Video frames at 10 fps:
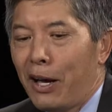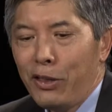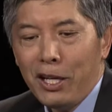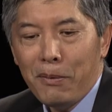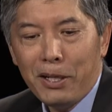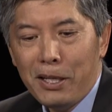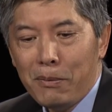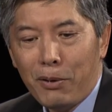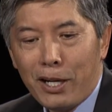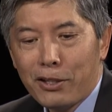I think I'm going to
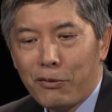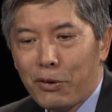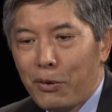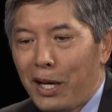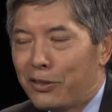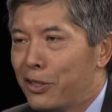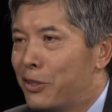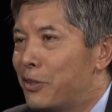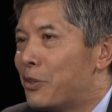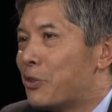keep practicing for a while just
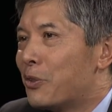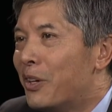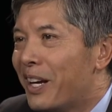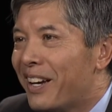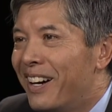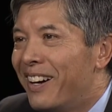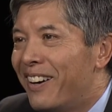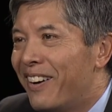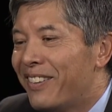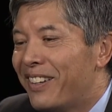to enjoy
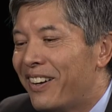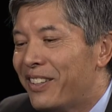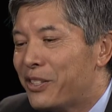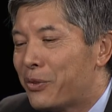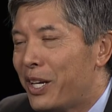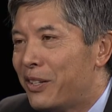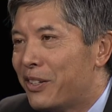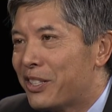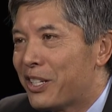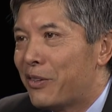all, the, all these great new
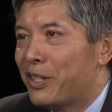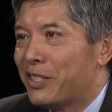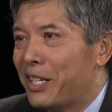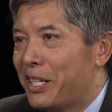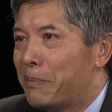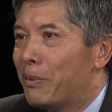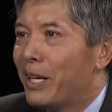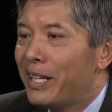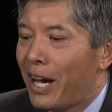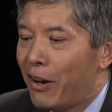discoveries that get
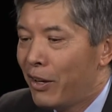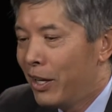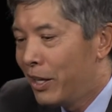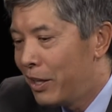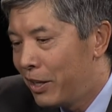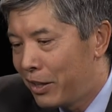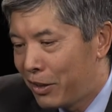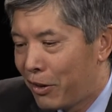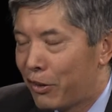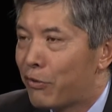played out you
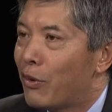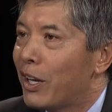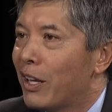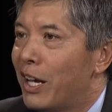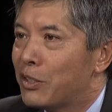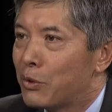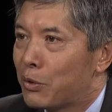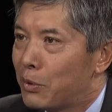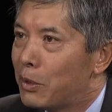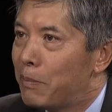know, on the front lines
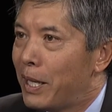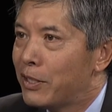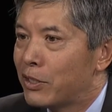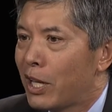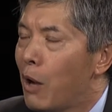with real patients.